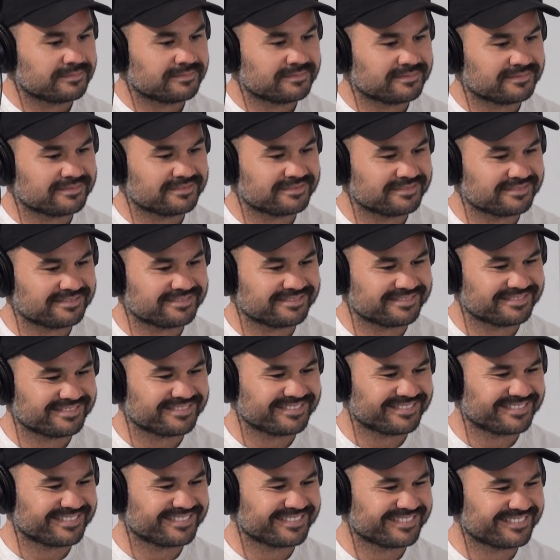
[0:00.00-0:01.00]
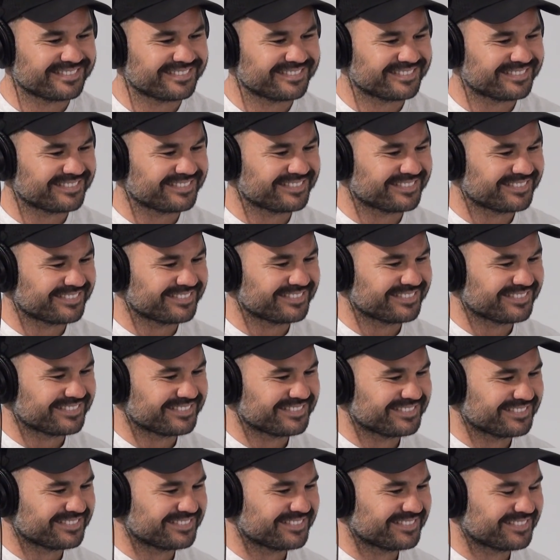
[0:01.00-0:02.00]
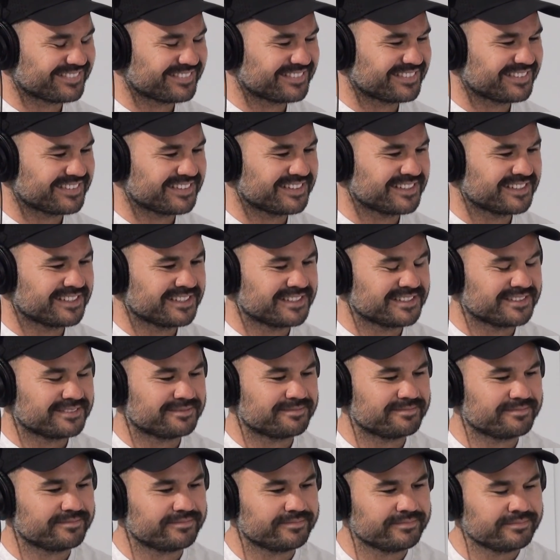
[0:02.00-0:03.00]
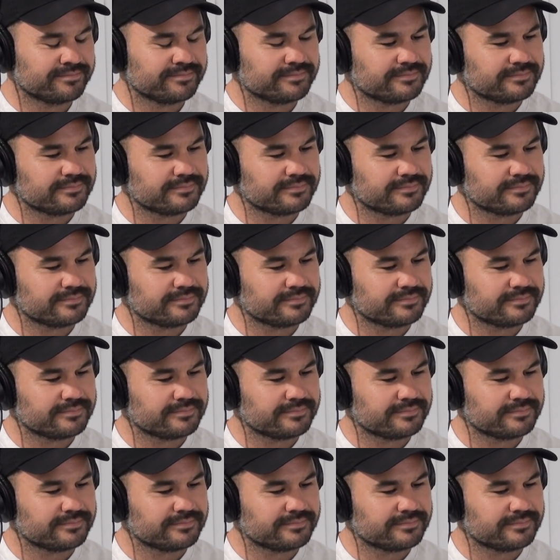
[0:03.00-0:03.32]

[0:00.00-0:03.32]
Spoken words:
[no speech]